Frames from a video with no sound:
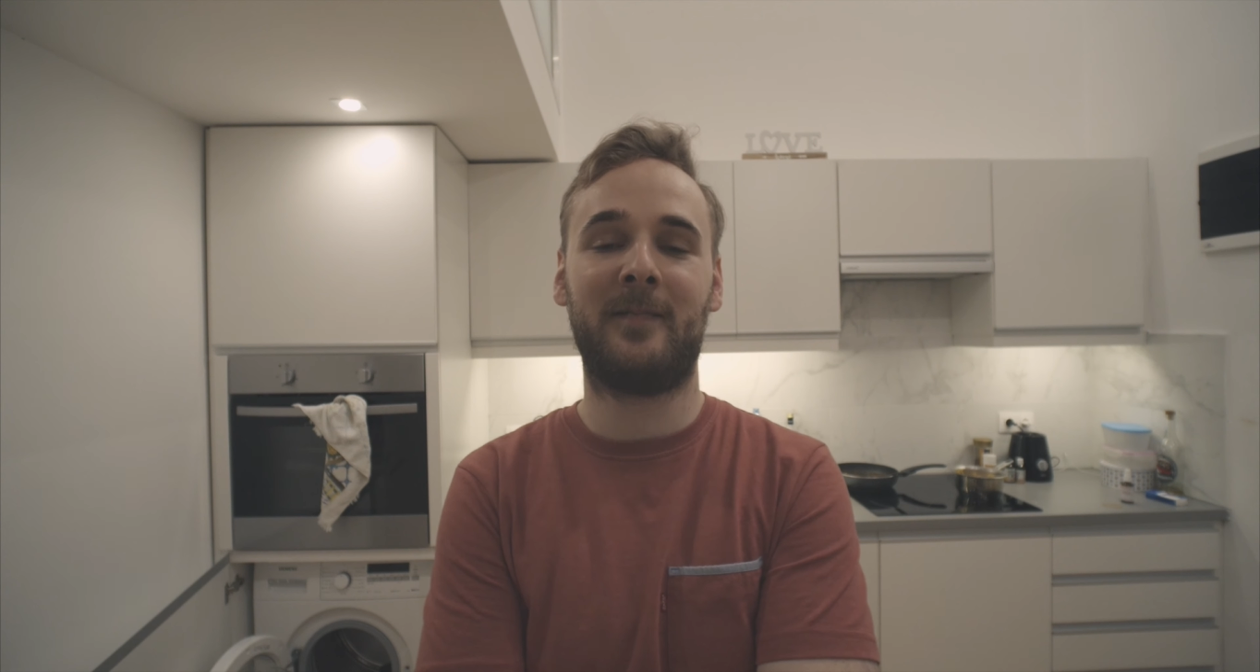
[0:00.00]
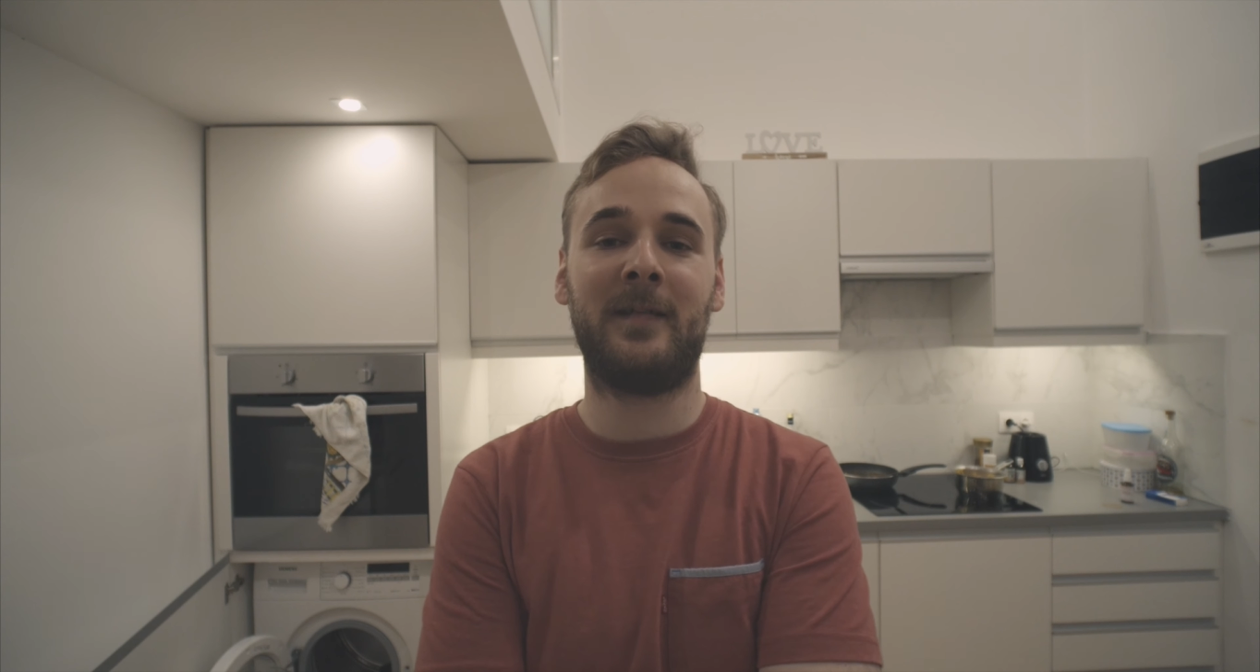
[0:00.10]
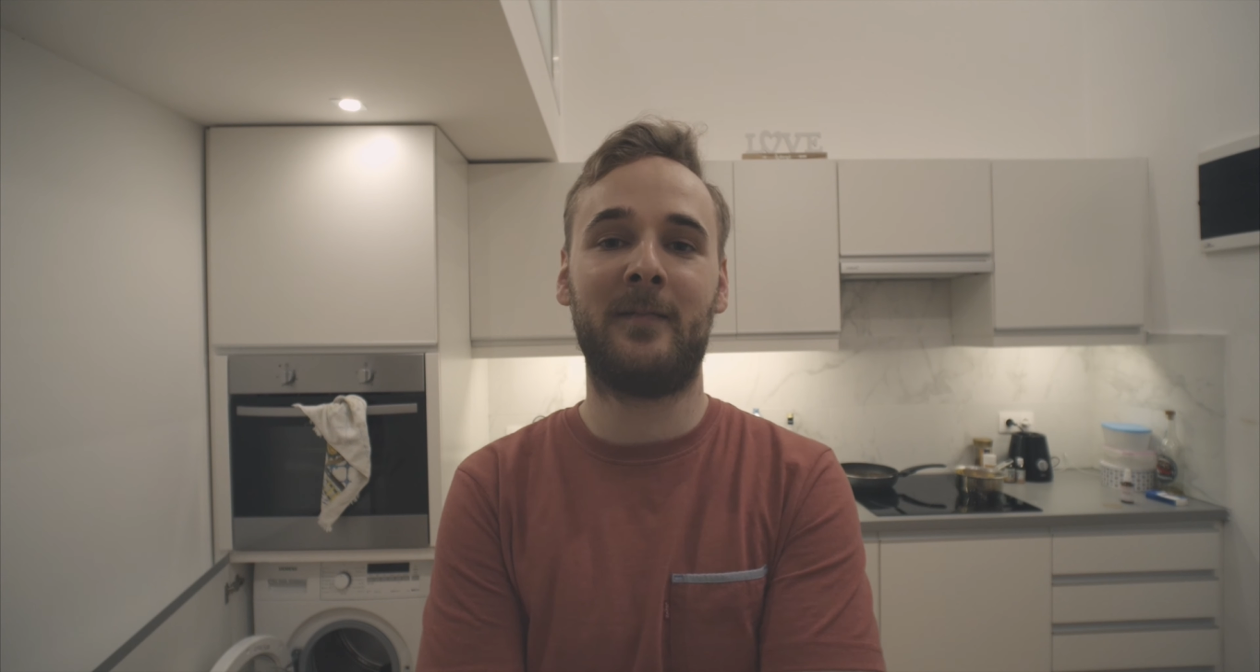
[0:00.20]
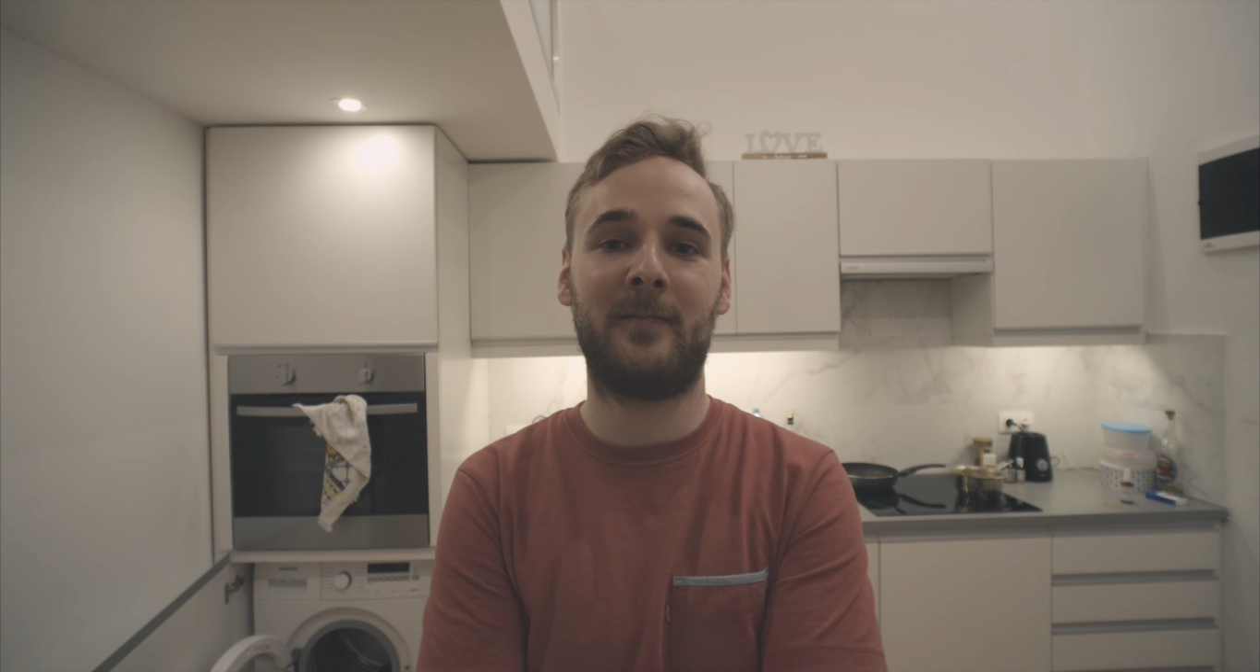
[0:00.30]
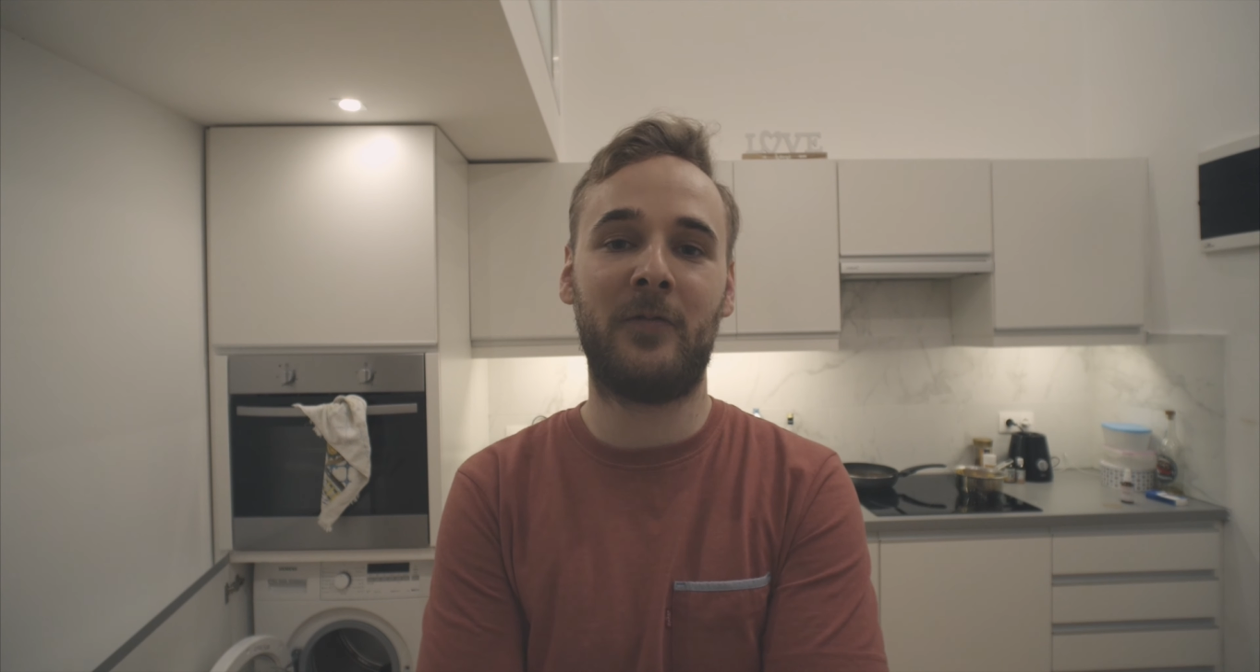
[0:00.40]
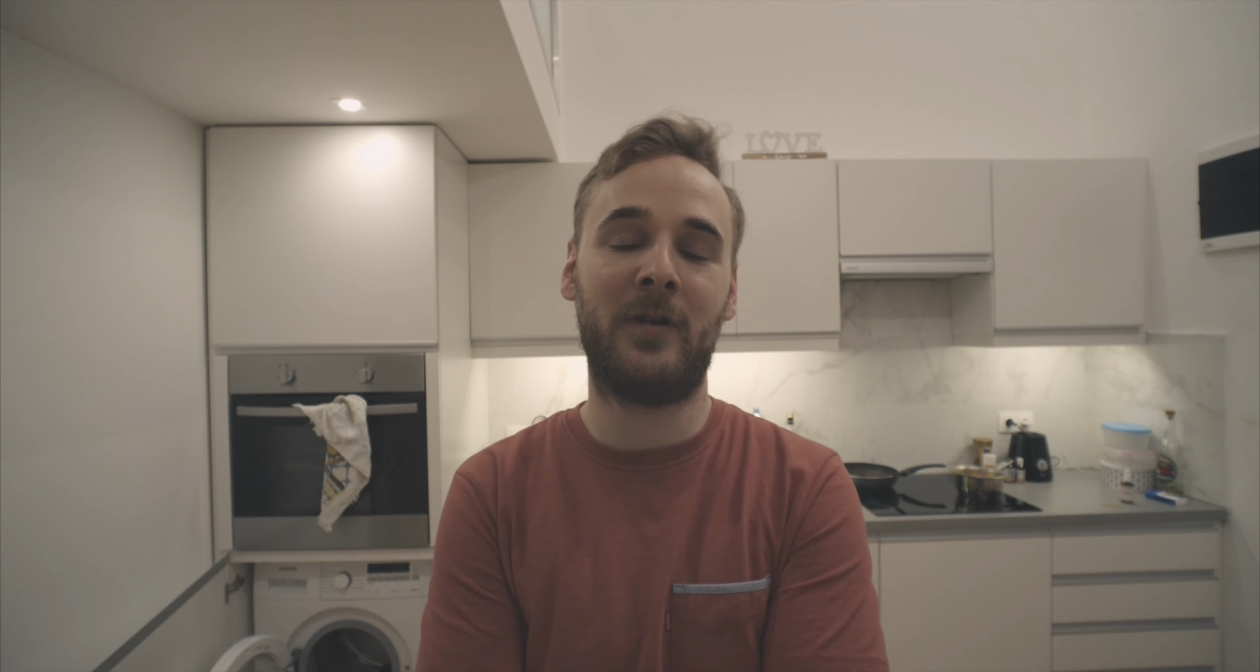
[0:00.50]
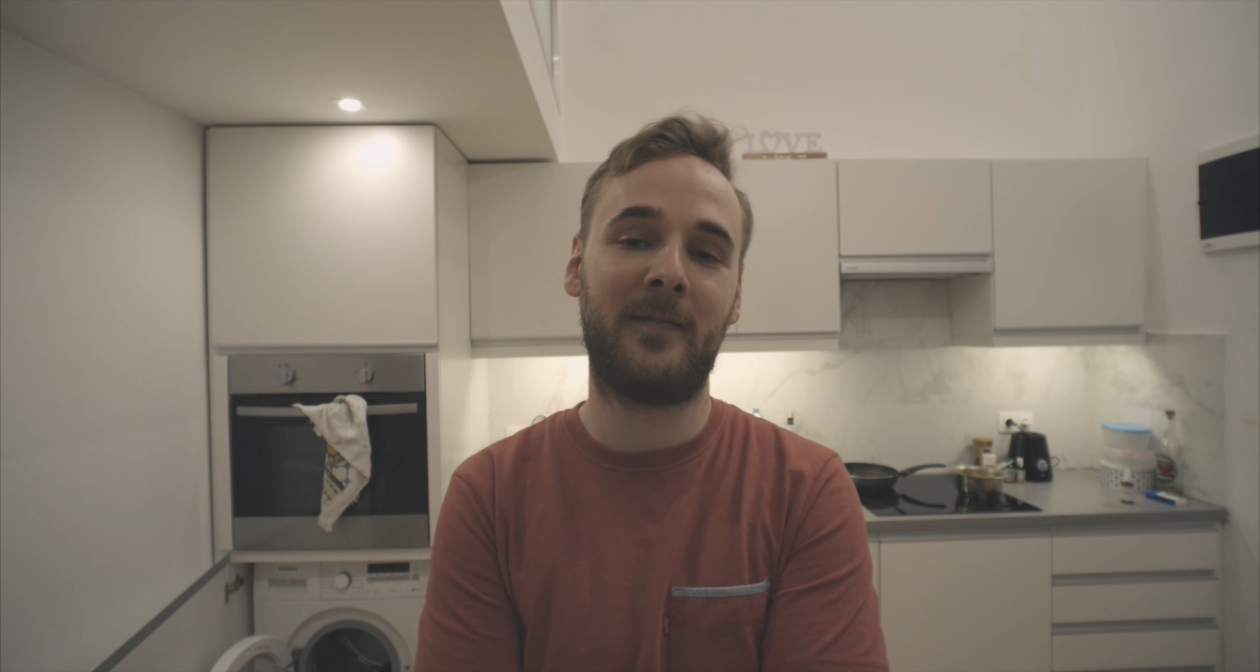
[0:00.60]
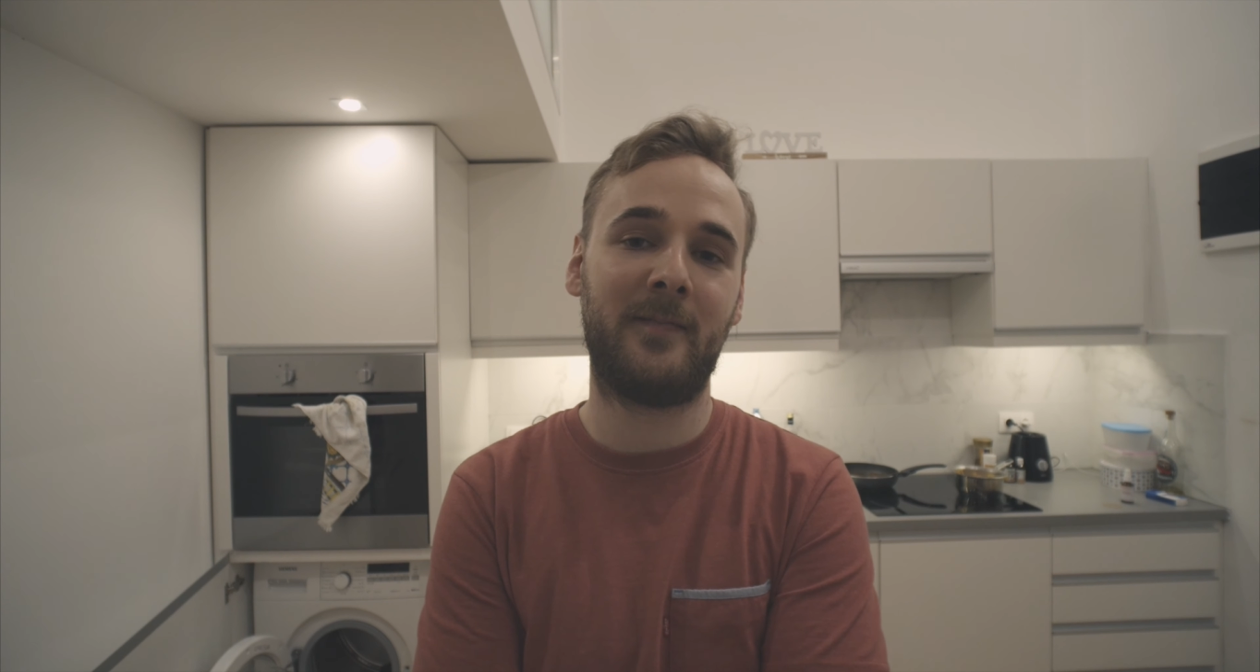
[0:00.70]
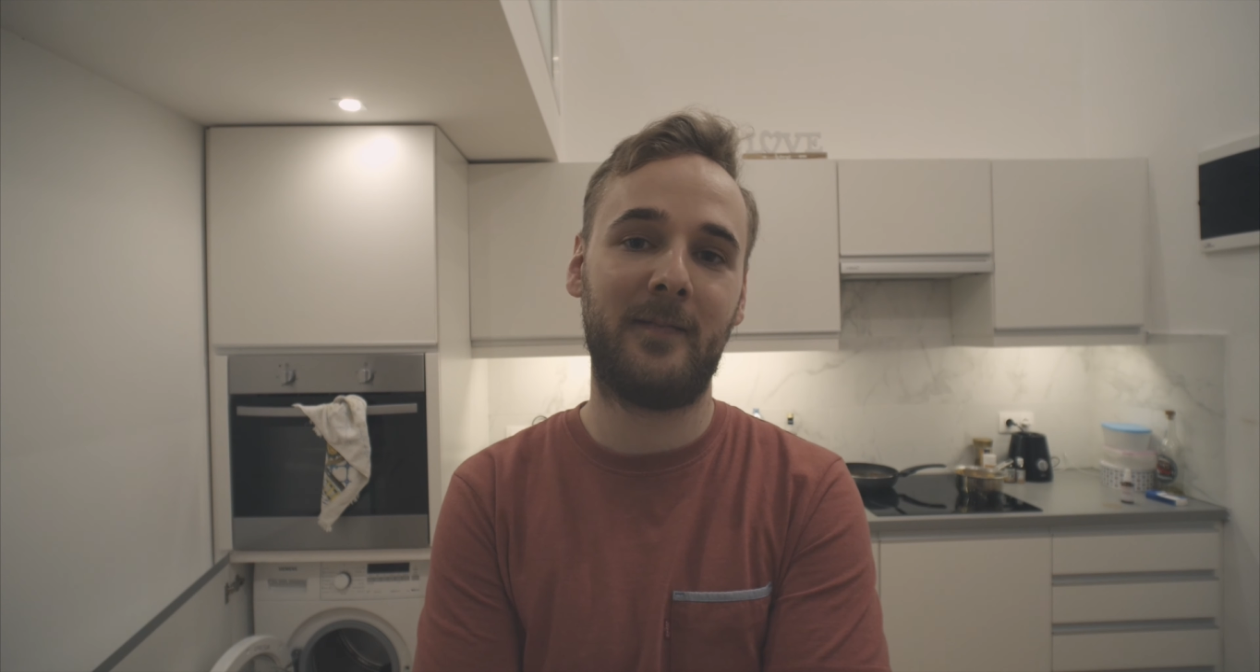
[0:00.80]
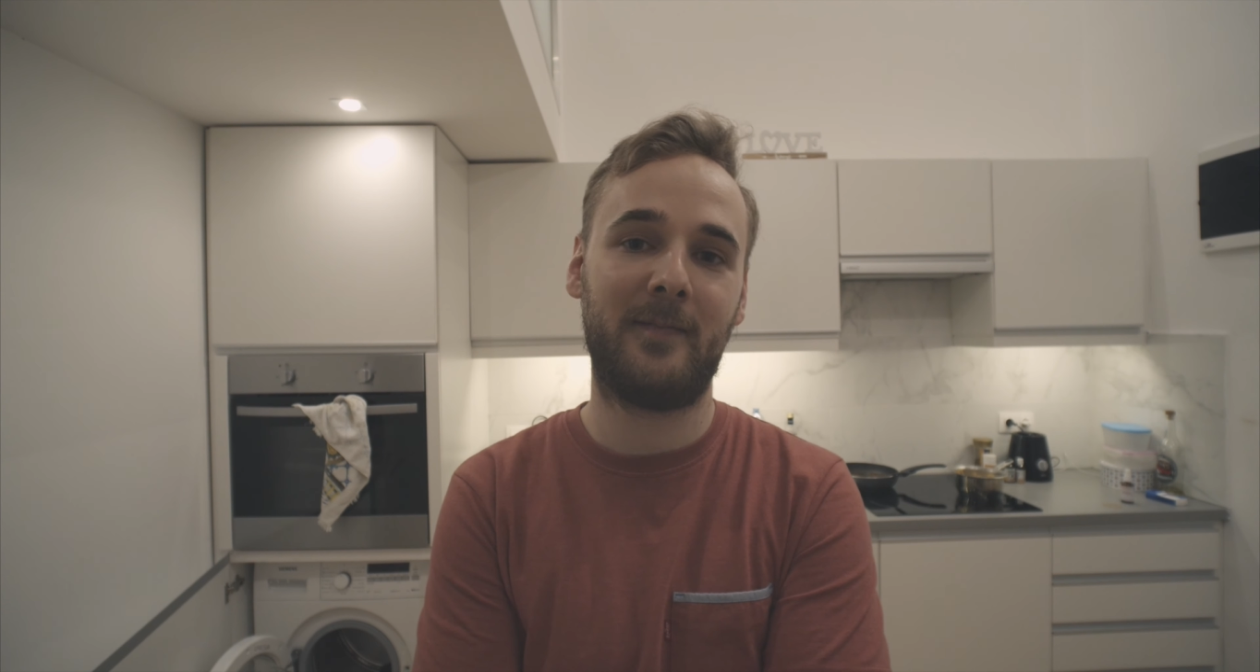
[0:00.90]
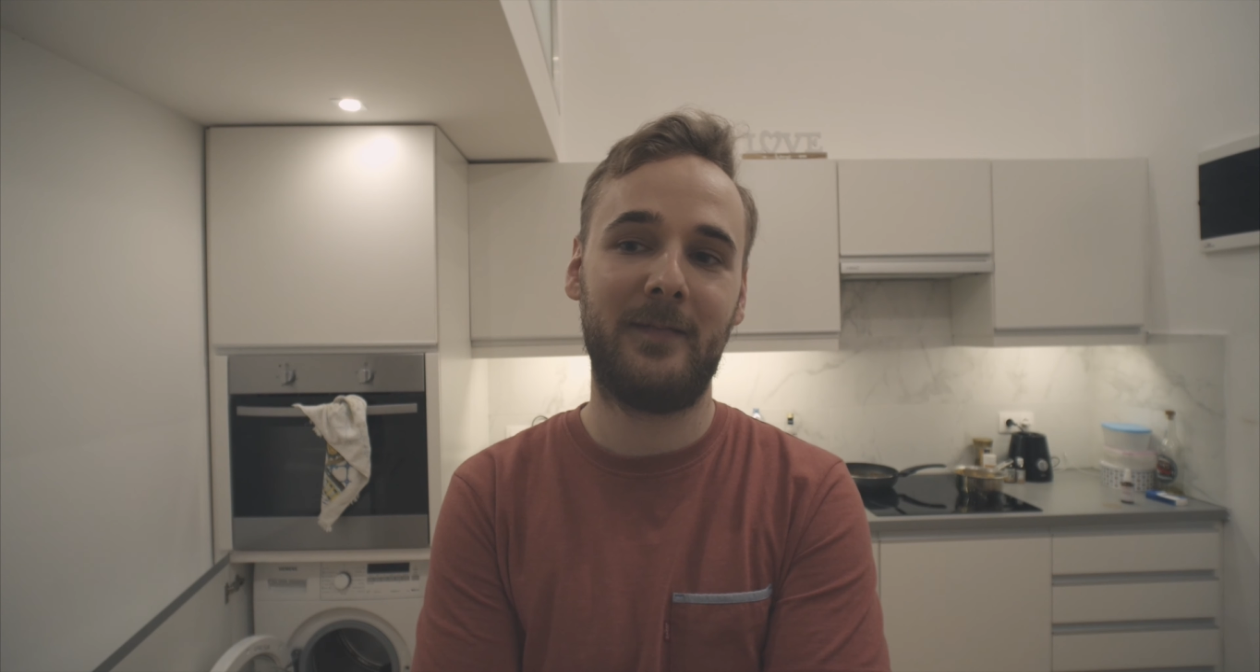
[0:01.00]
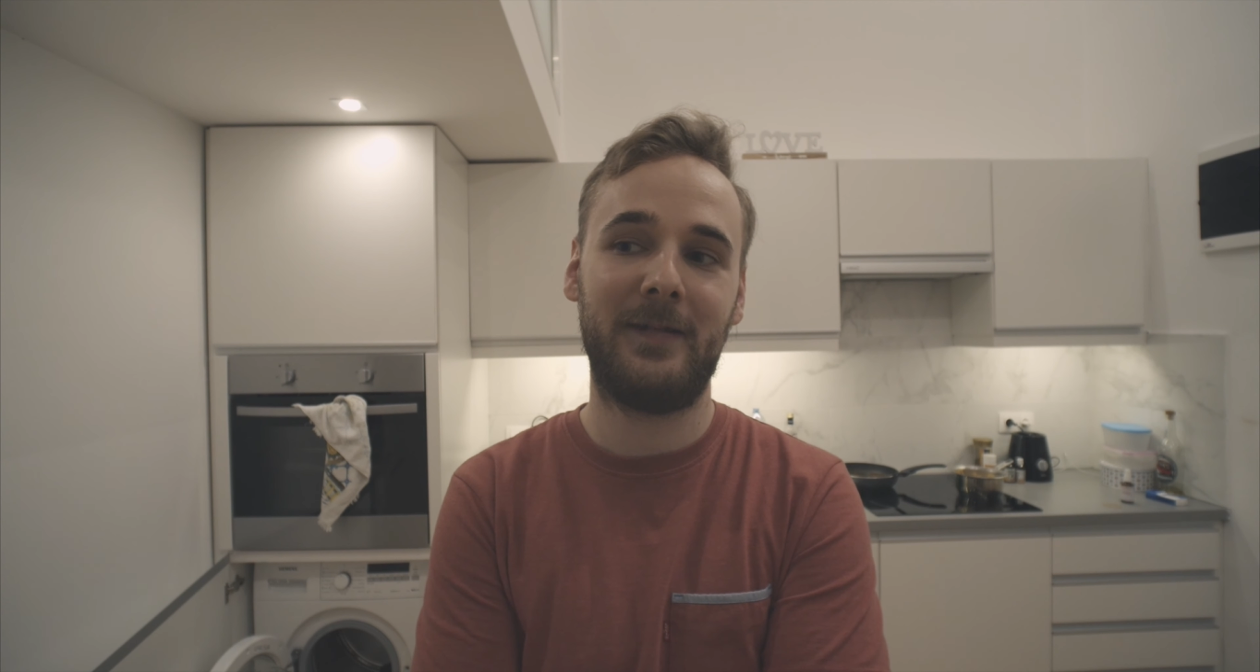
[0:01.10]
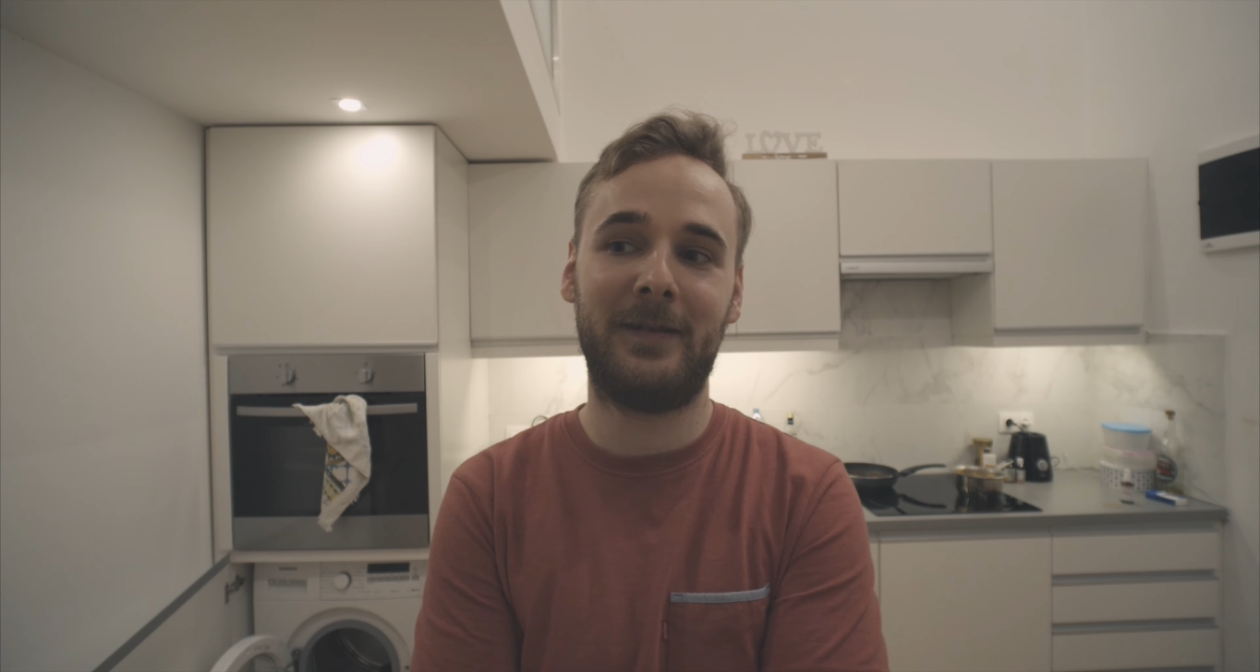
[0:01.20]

status for us is.